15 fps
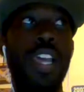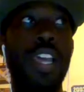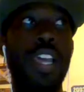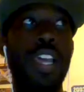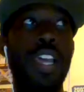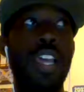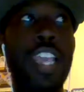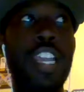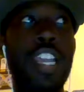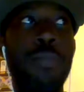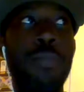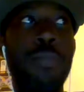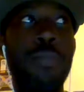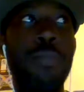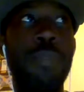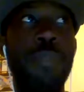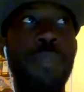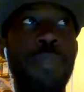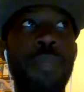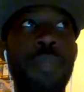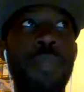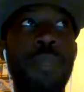They could be
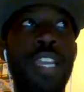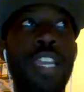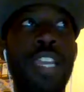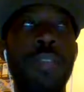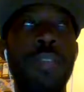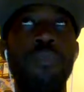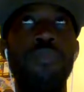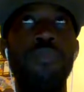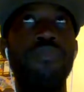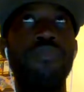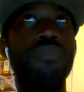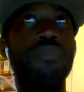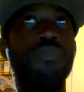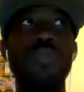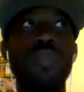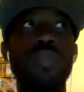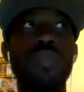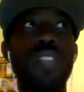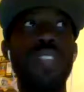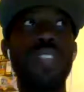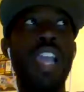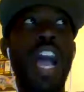maybe,
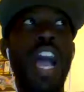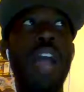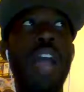I'm